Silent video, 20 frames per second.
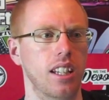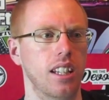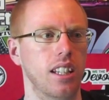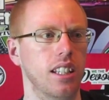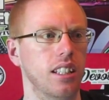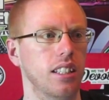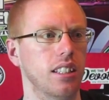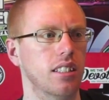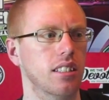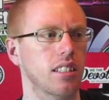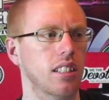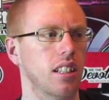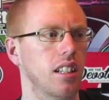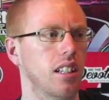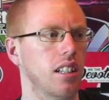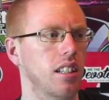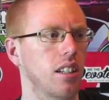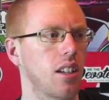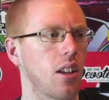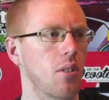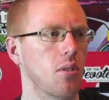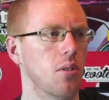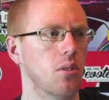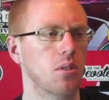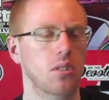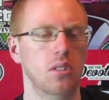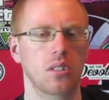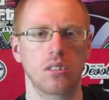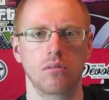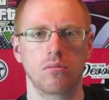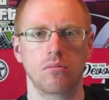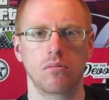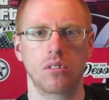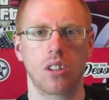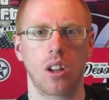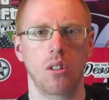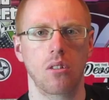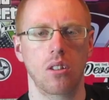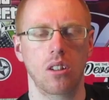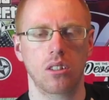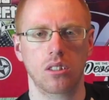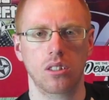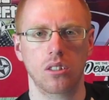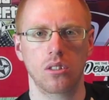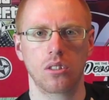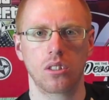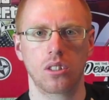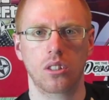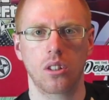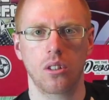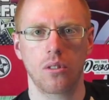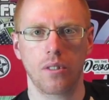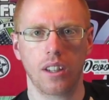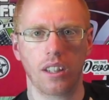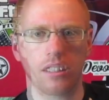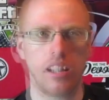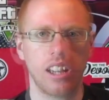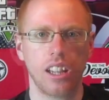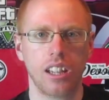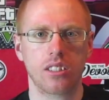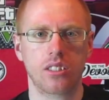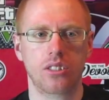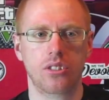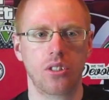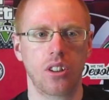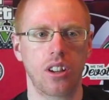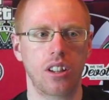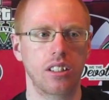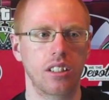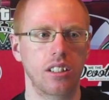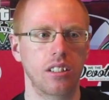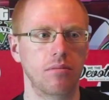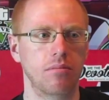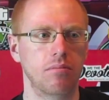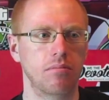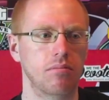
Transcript: He's no longer undercover. Yeah, he's trying to,